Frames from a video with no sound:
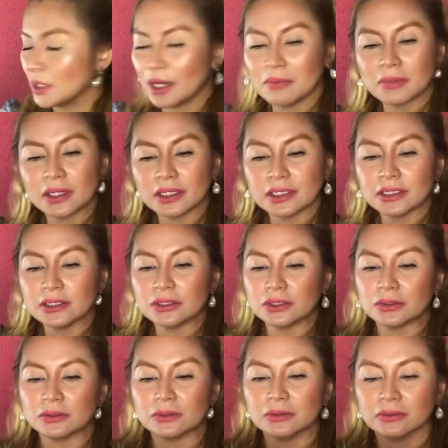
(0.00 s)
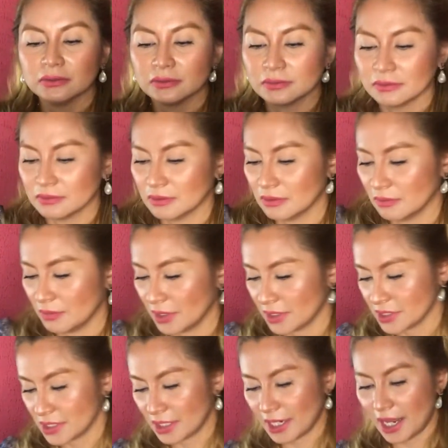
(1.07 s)
I'm gonna do because
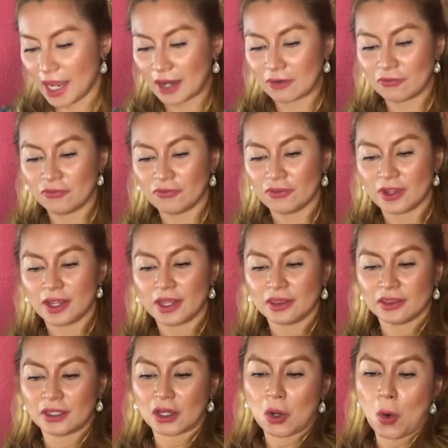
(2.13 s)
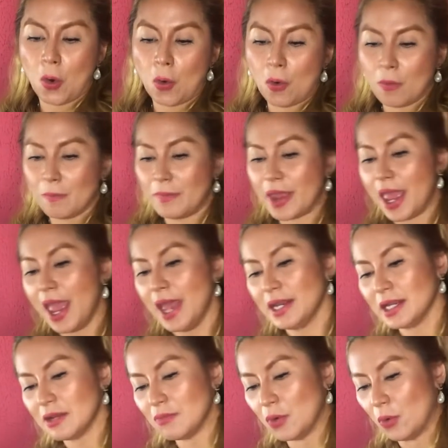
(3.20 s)
it can't fit the comb
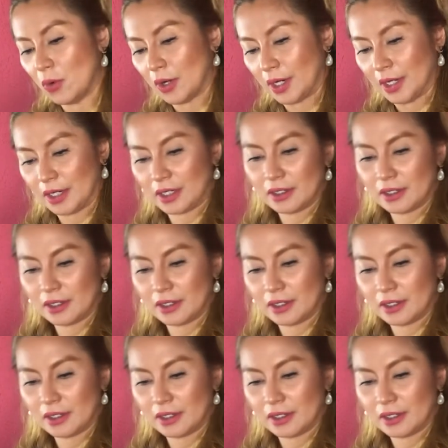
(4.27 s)
anymore.